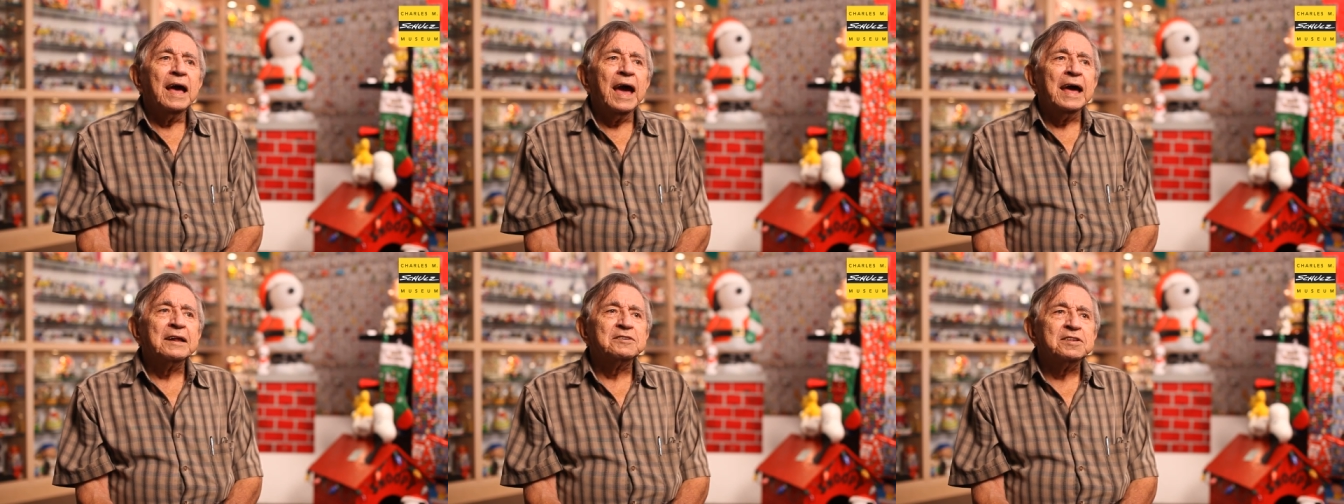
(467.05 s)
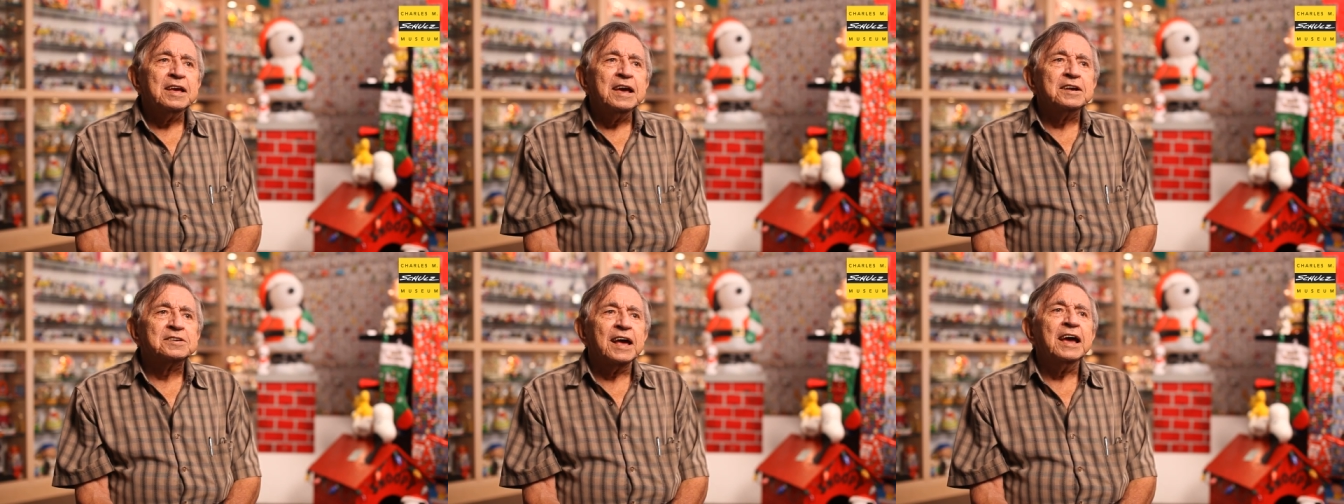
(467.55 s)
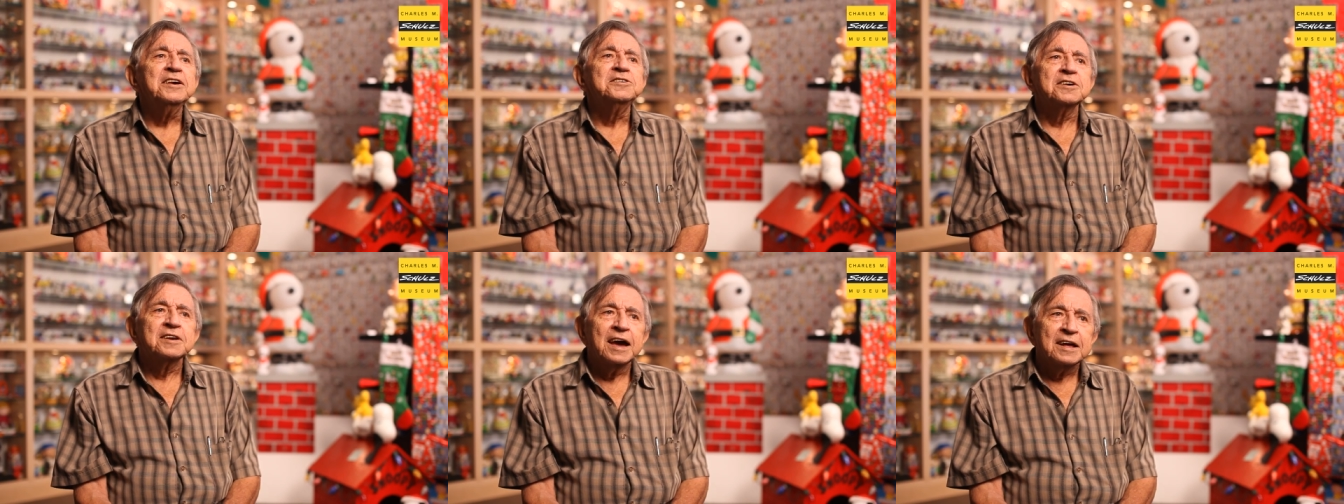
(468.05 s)
antiques,
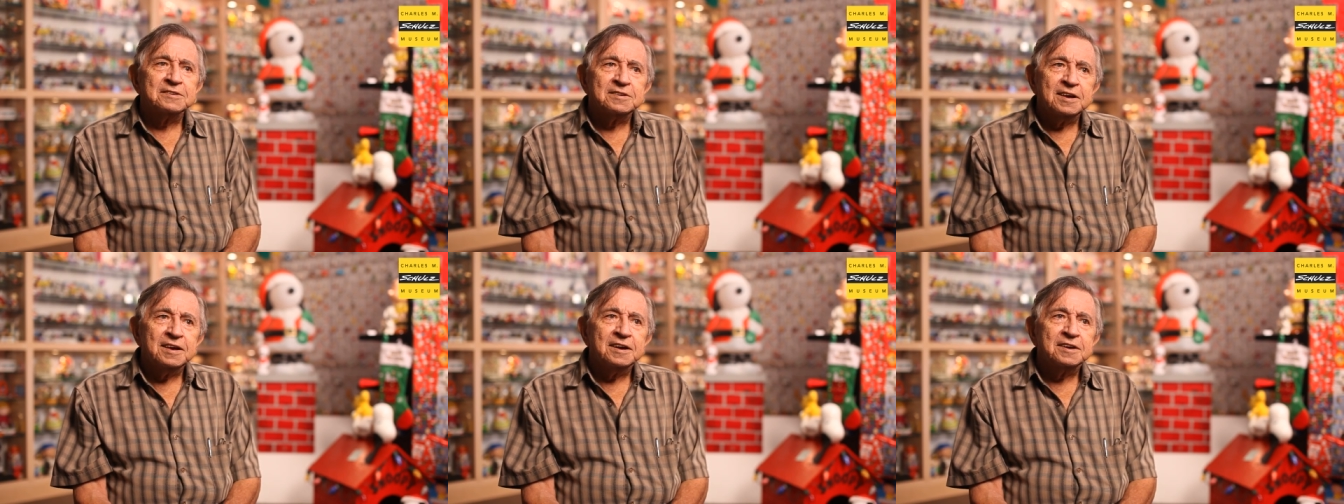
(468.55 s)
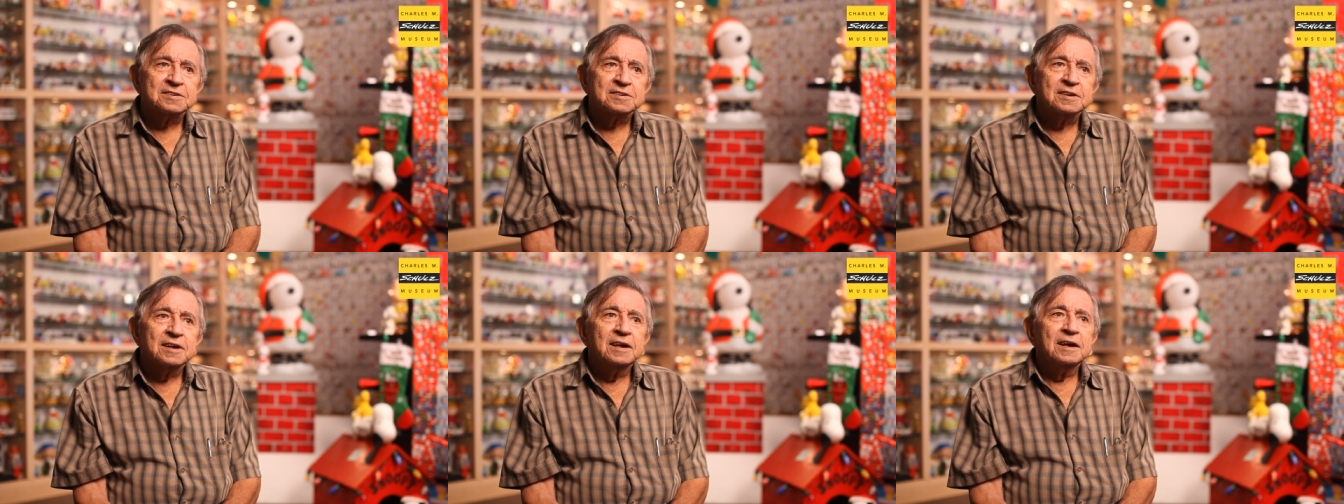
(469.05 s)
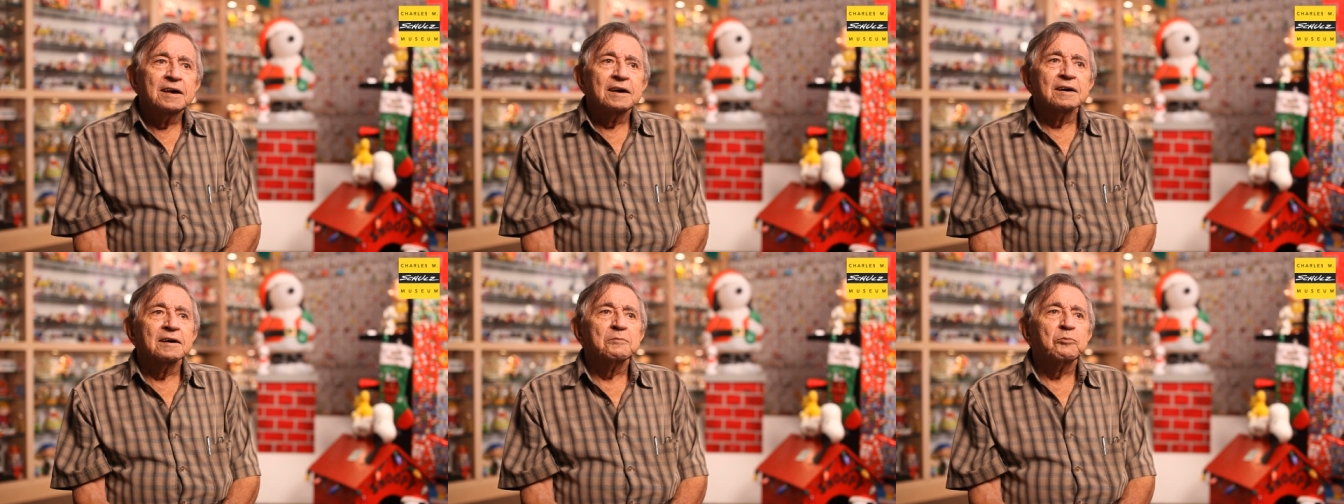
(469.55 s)
Asian antiques,
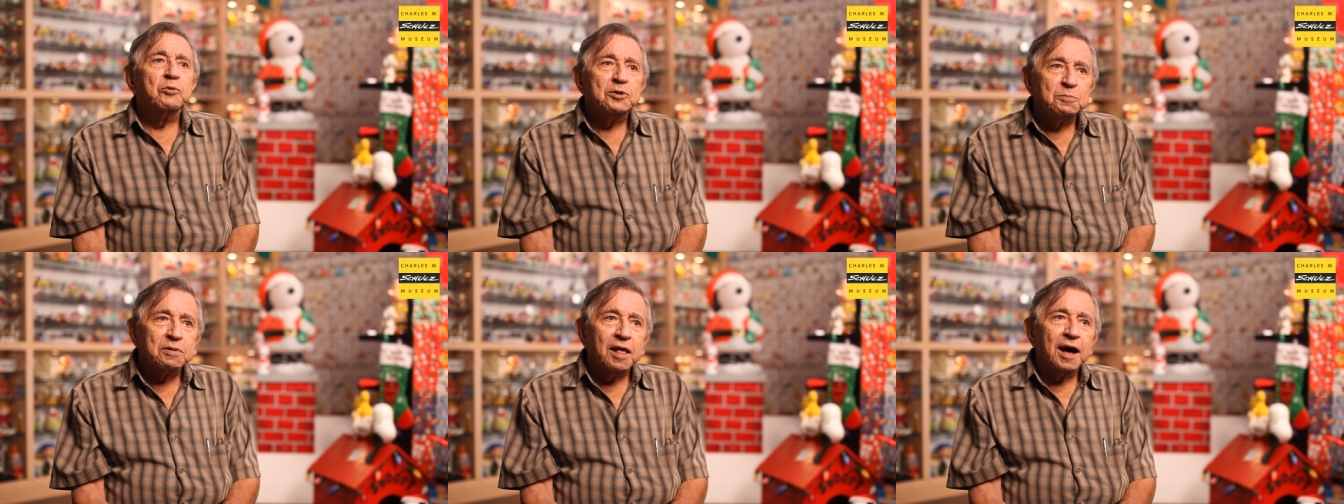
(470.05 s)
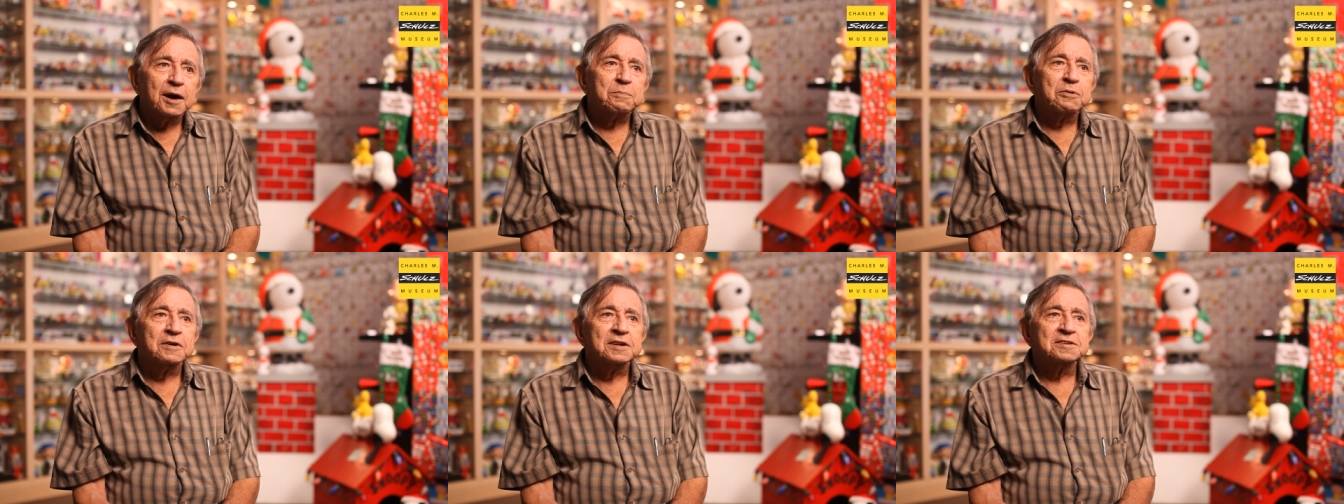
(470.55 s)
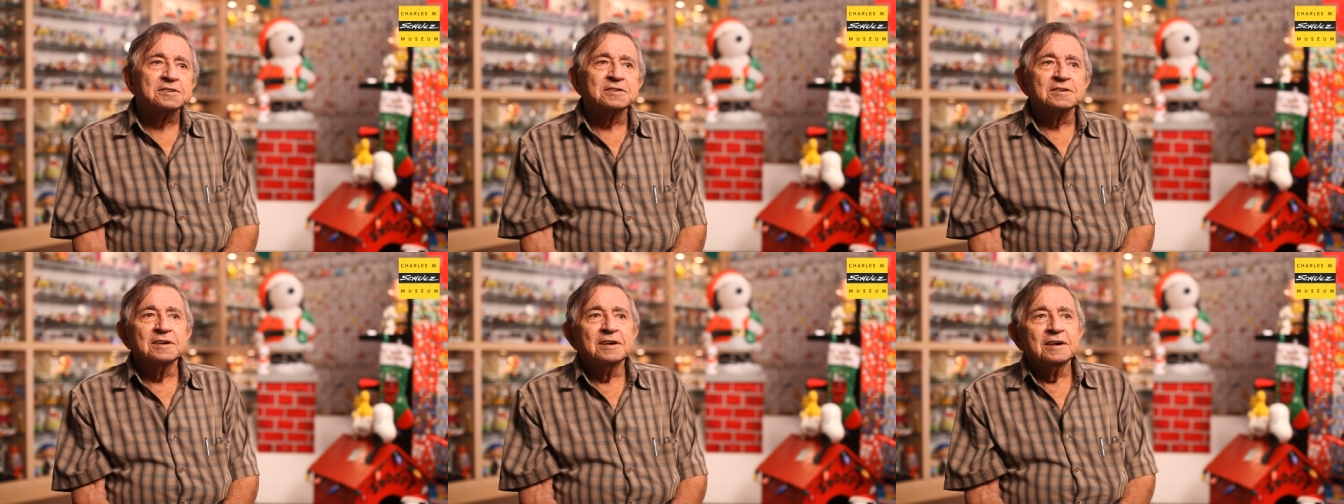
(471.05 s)
uh, woodblock prints.
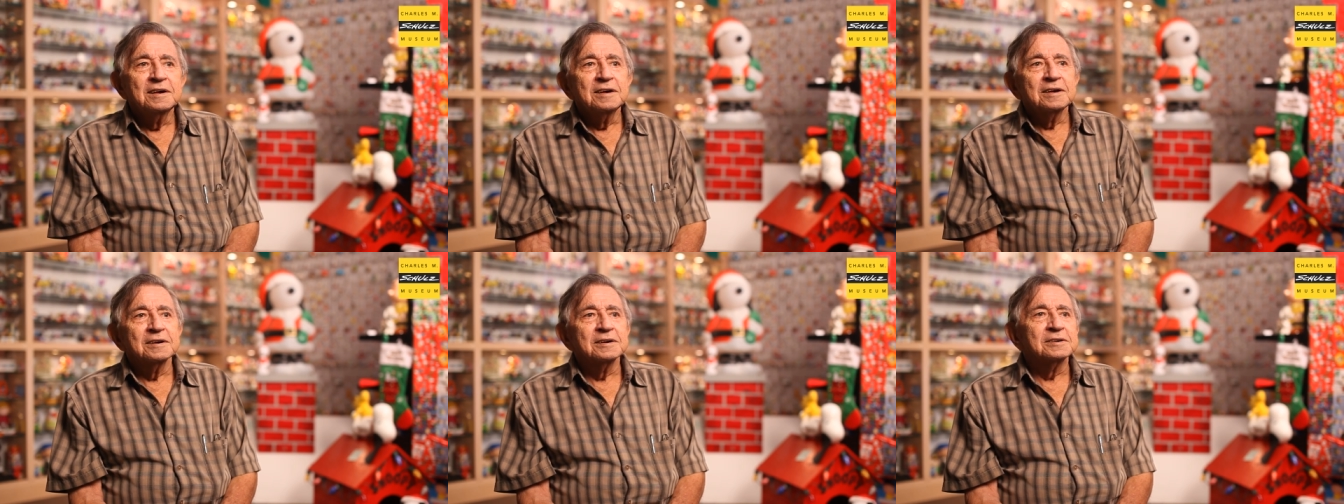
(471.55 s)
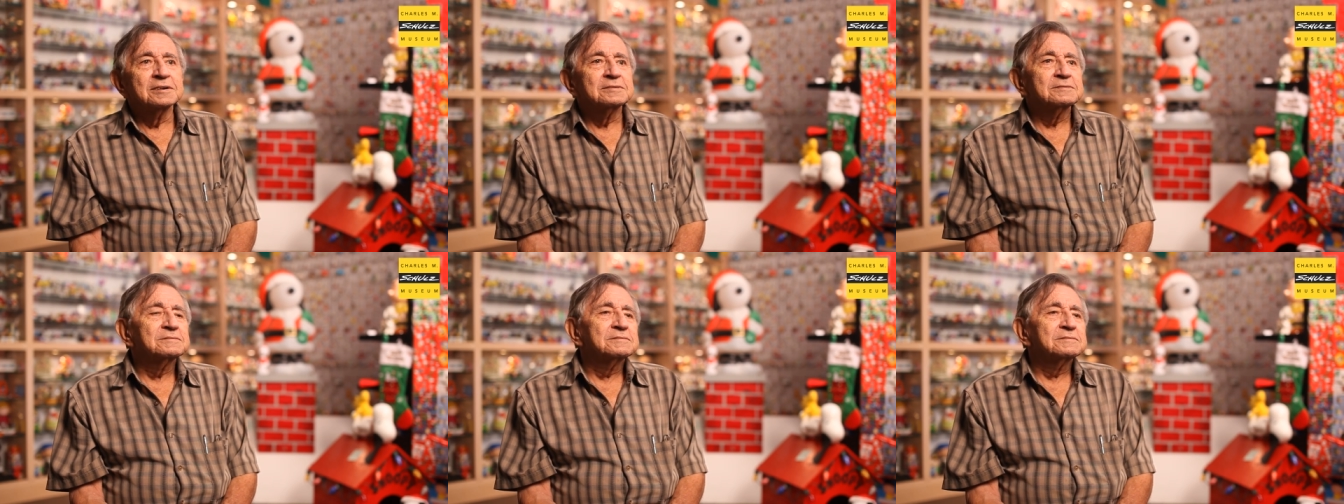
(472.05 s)
Uh,